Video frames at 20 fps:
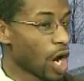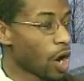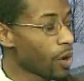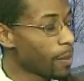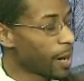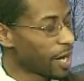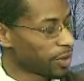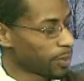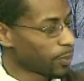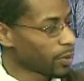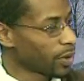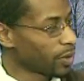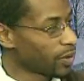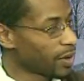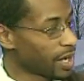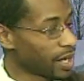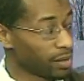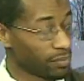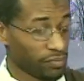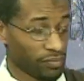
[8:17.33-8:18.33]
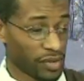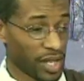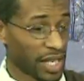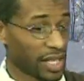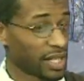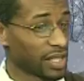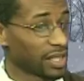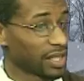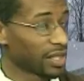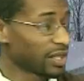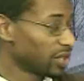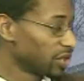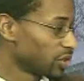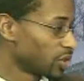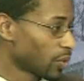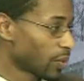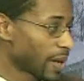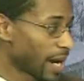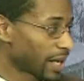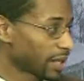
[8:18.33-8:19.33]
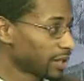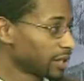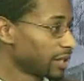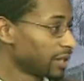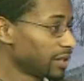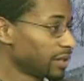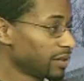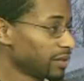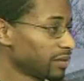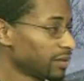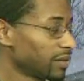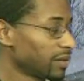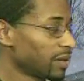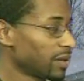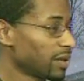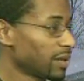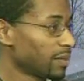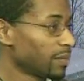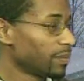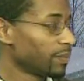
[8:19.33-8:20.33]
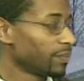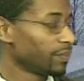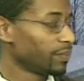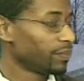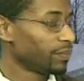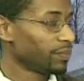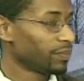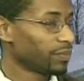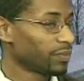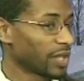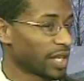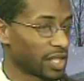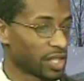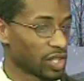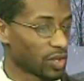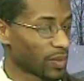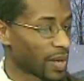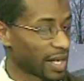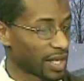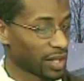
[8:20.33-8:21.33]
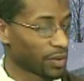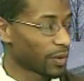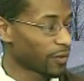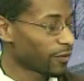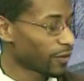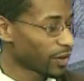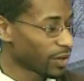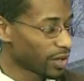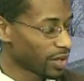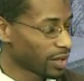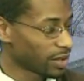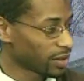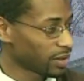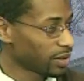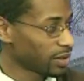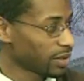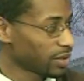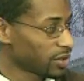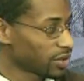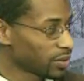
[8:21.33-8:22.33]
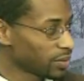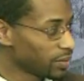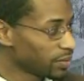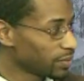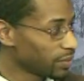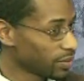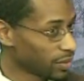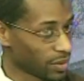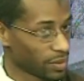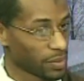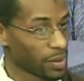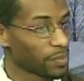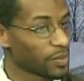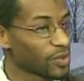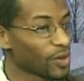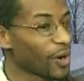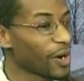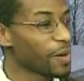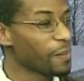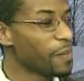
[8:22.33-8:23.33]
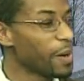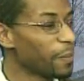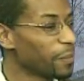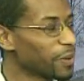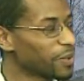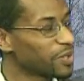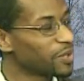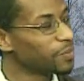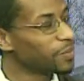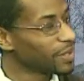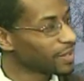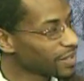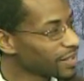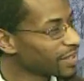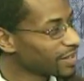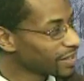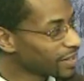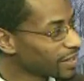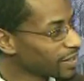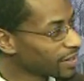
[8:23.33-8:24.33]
know about the program, they can directly refer a member to me.